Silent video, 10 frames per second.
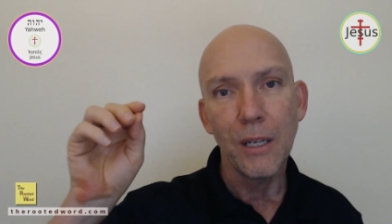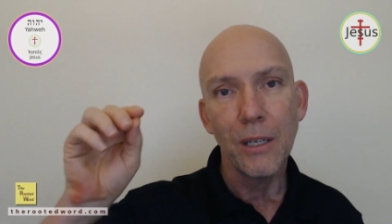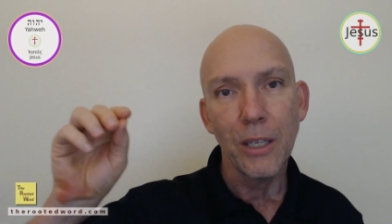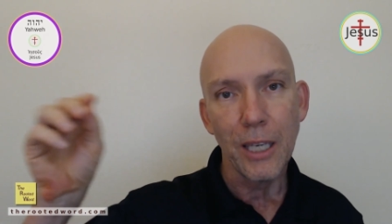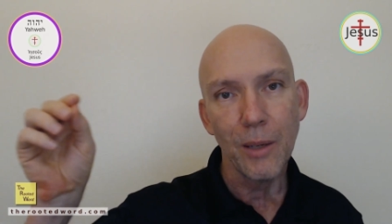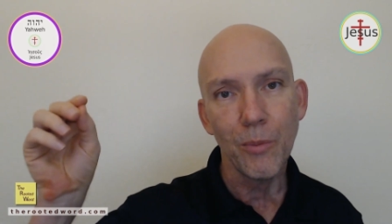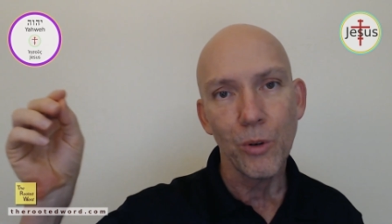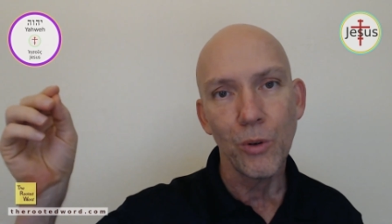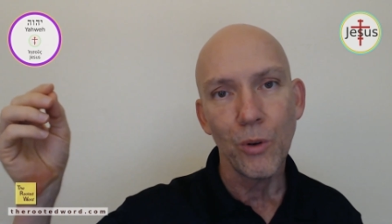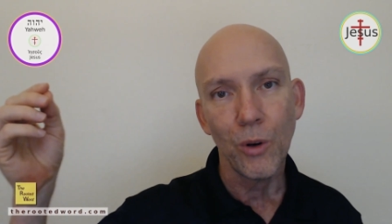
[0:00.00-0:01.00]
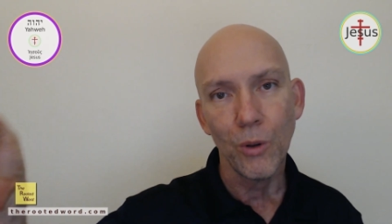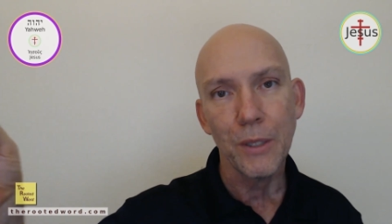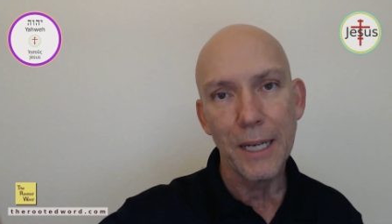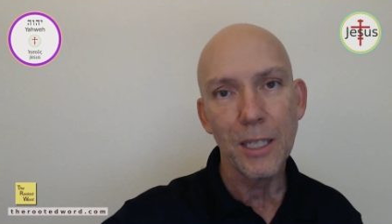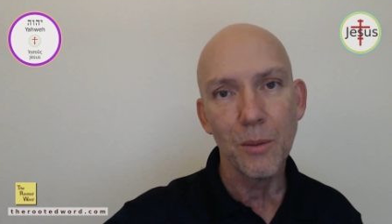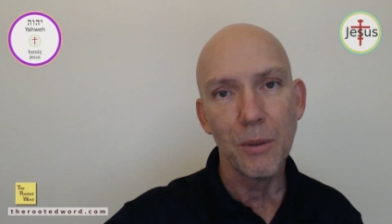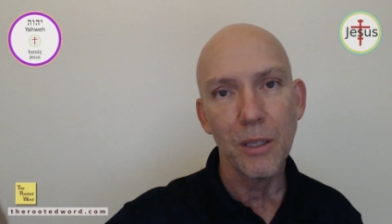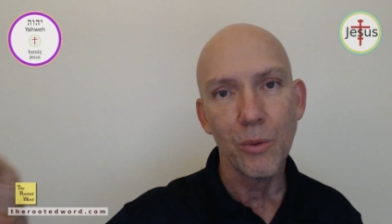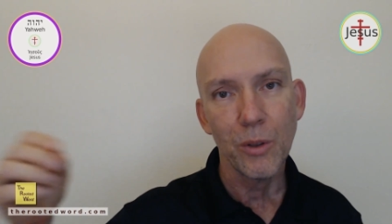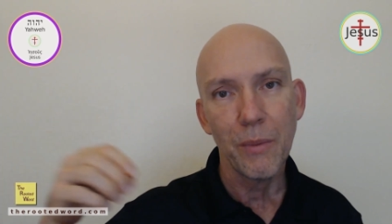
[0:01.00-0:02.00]
Hebrew Old Testament
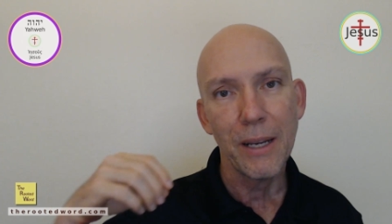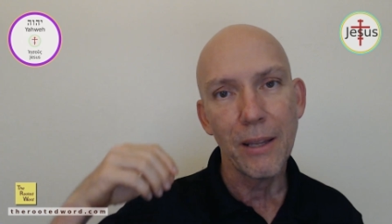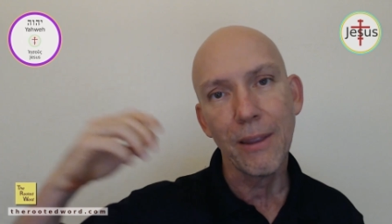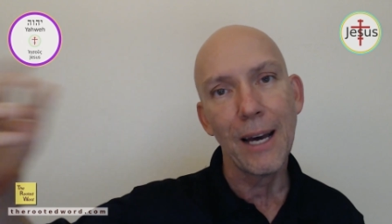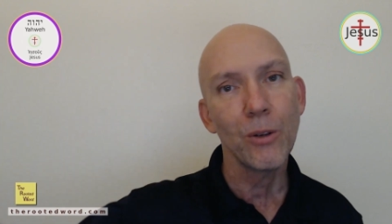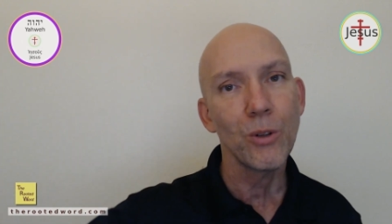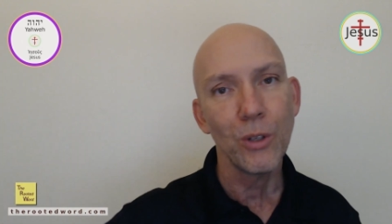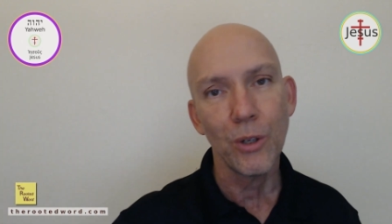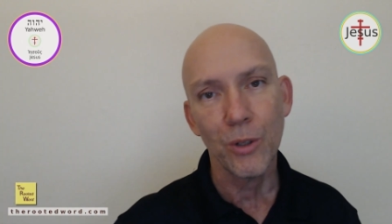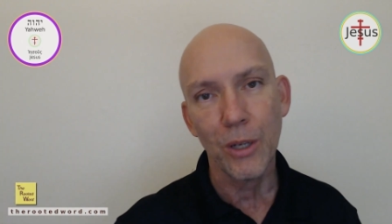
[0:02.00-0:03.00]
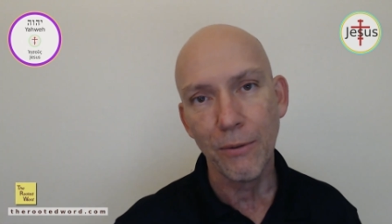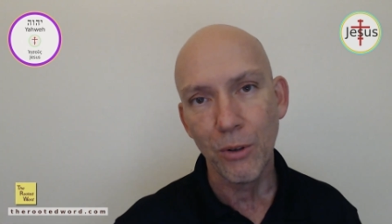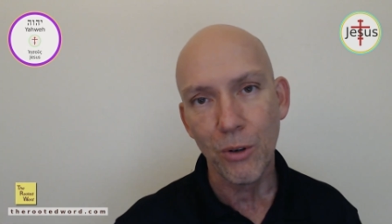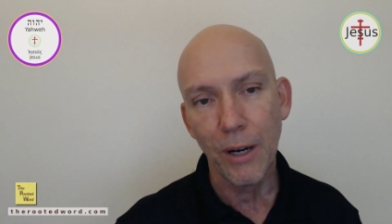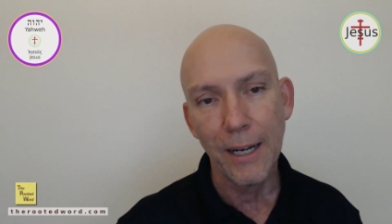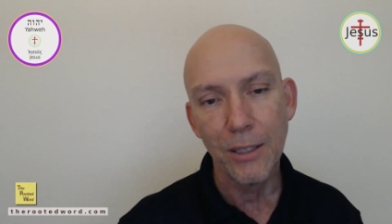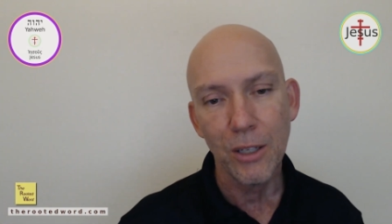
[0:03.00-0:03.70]
that was made a thousand years after Christ